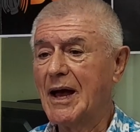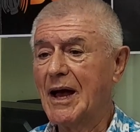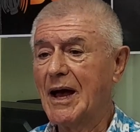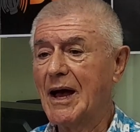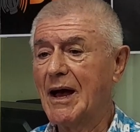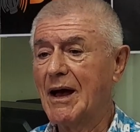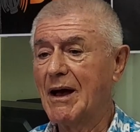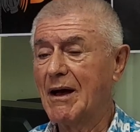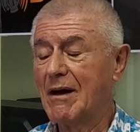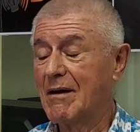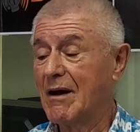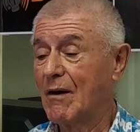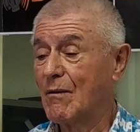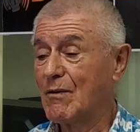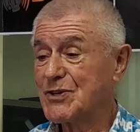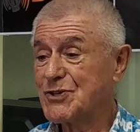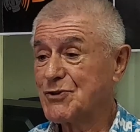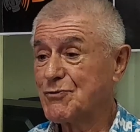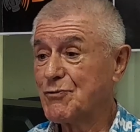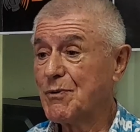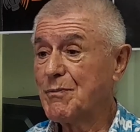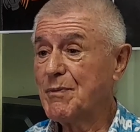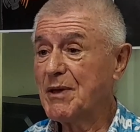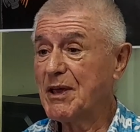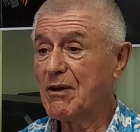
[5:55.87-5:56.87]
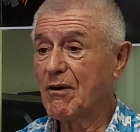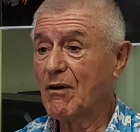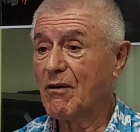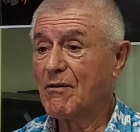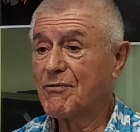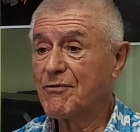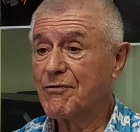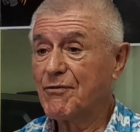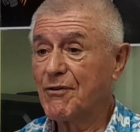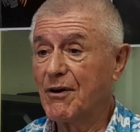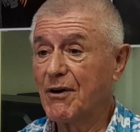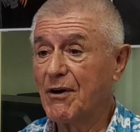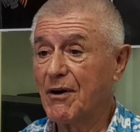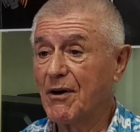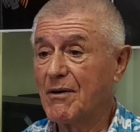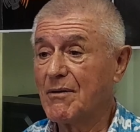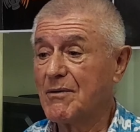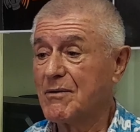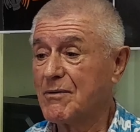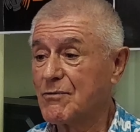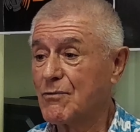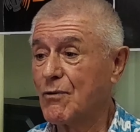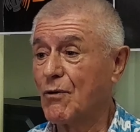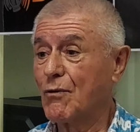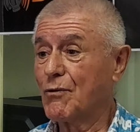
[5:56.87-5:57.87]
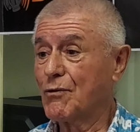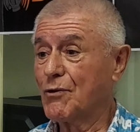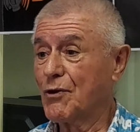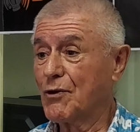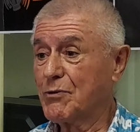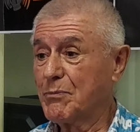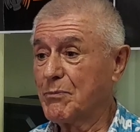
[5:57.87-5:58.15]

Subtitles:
I was dreaming of coconut